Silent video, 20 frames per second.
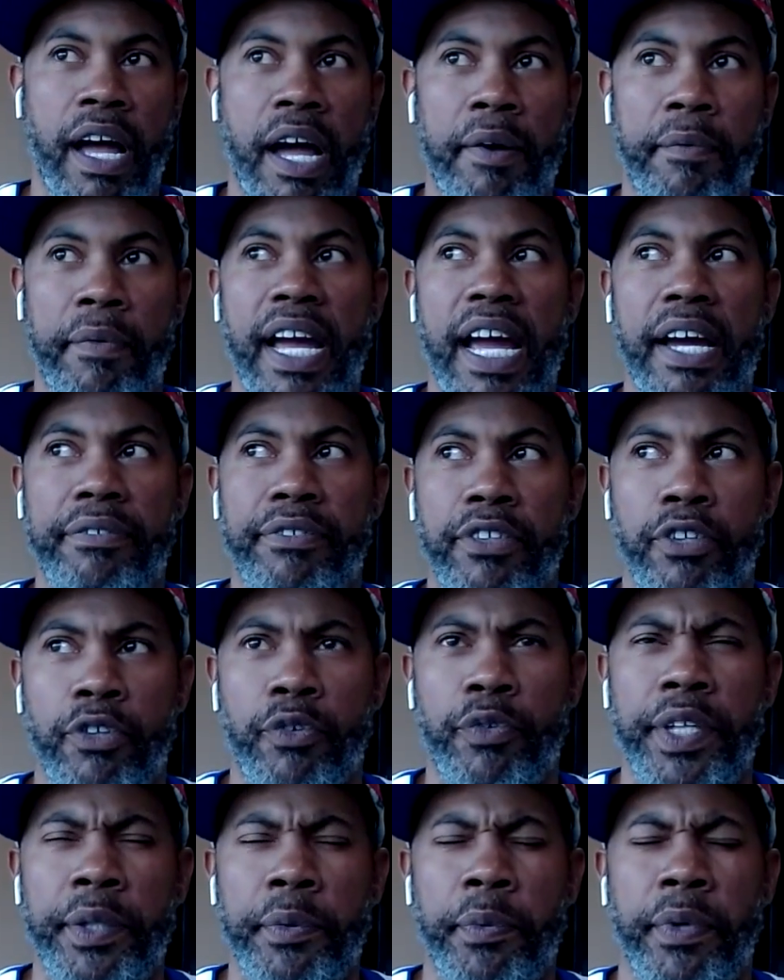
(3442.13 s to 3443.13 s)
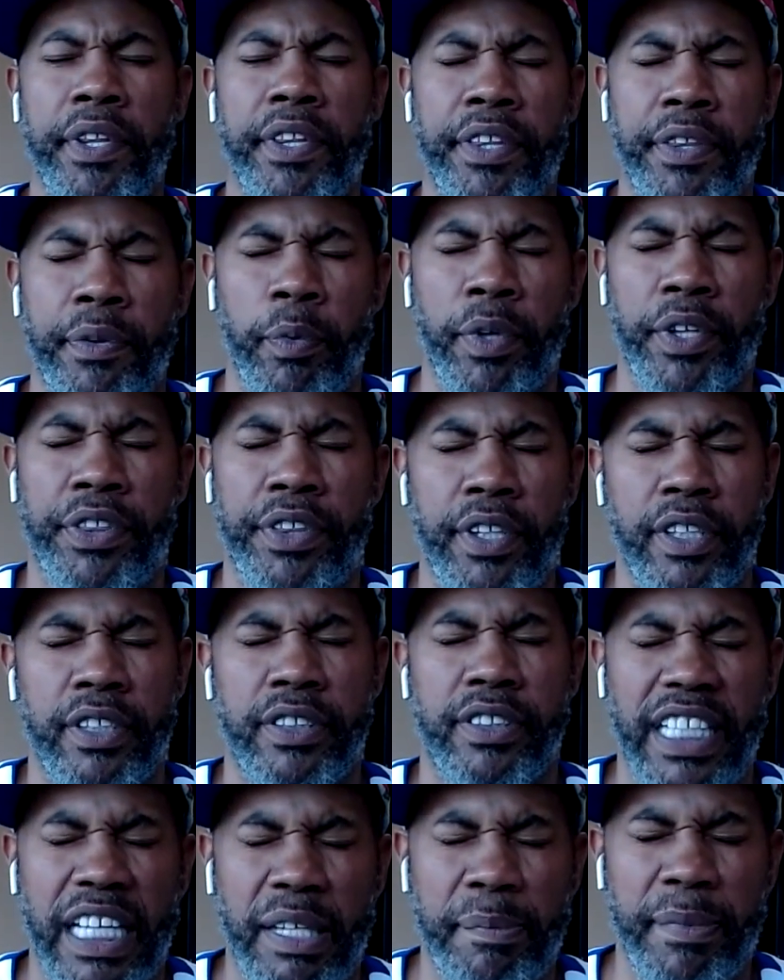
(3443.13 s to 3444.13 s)
I will have to agree with with the
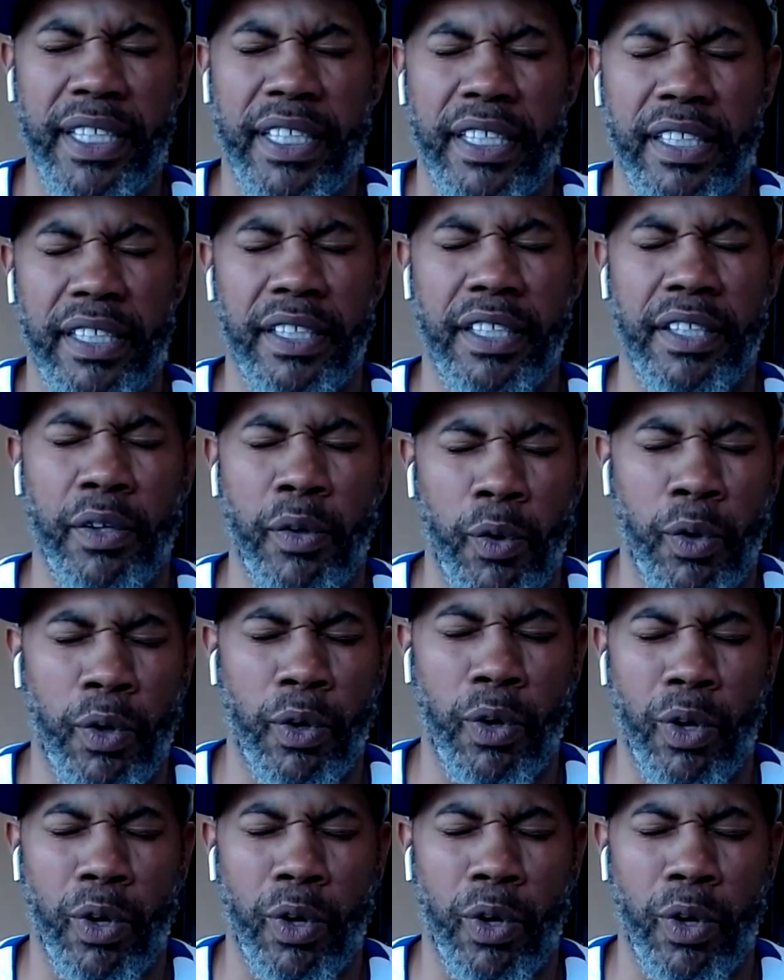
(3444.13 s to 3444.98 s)
statement or,